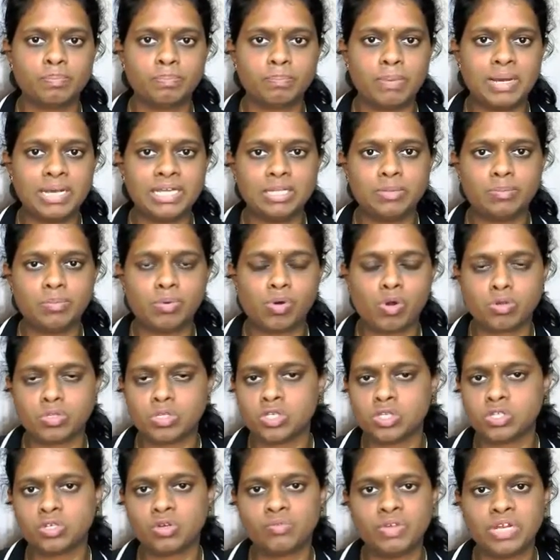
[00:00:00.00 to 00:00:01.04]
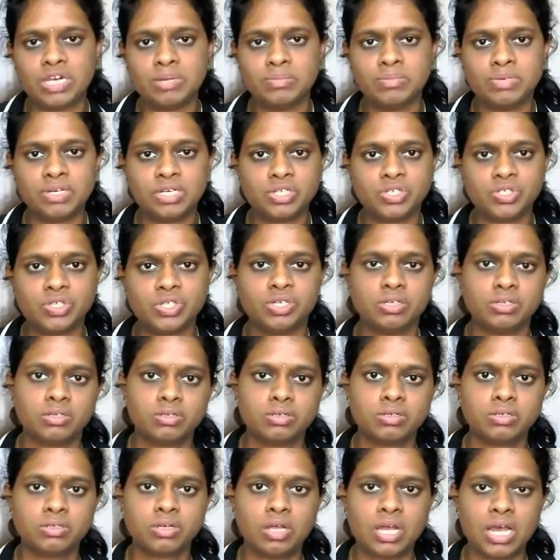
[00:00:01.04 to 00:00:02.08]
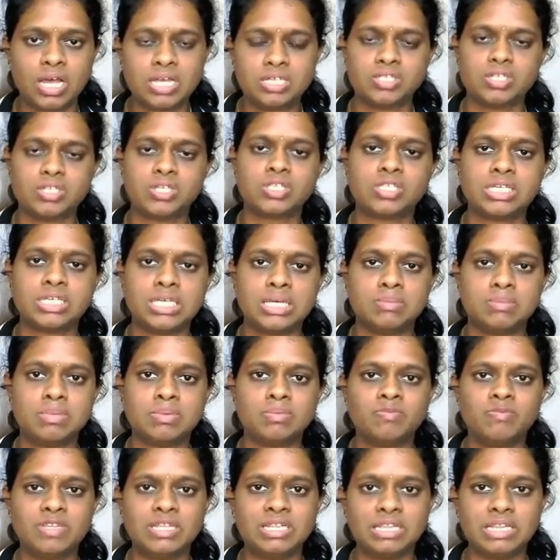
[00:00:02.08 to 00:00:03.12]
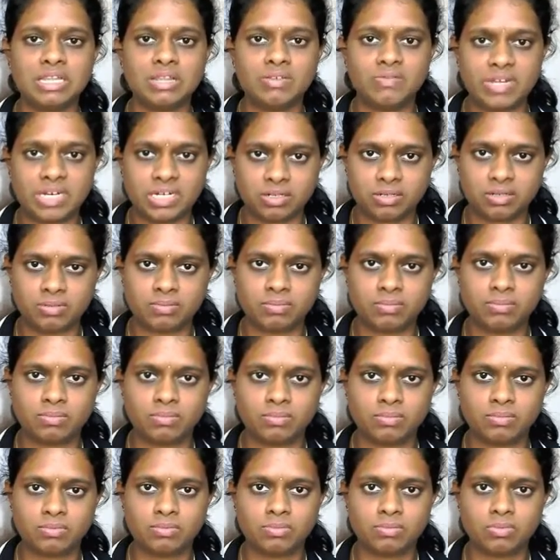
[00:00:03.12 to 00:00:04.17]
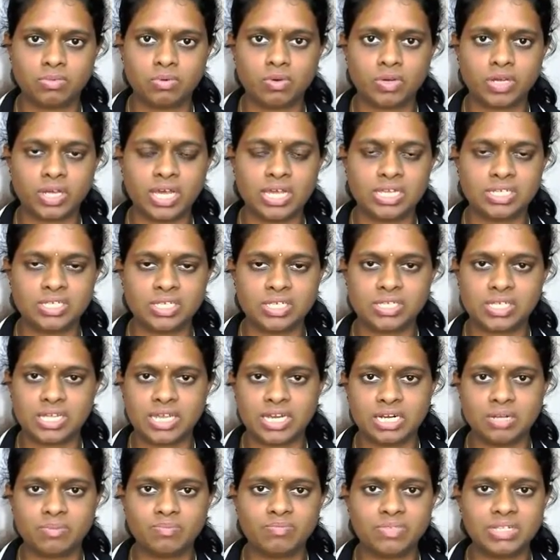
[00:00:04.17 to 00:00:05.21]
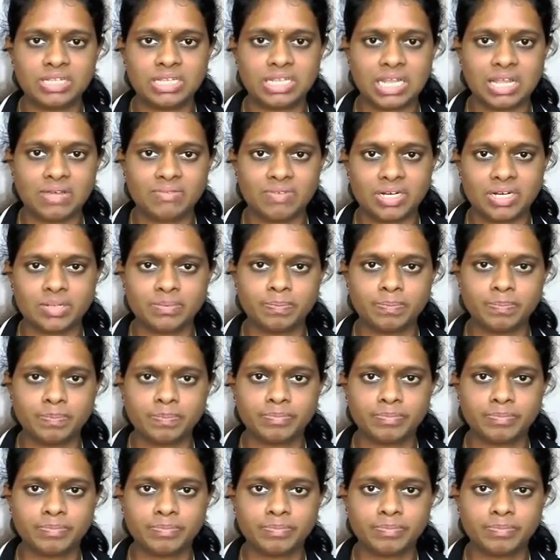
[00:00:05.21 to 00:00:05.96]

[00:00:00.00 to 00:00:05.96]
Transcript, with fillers: By the process of elimination, I just came up with eleven. Okay, I just end up with eleven.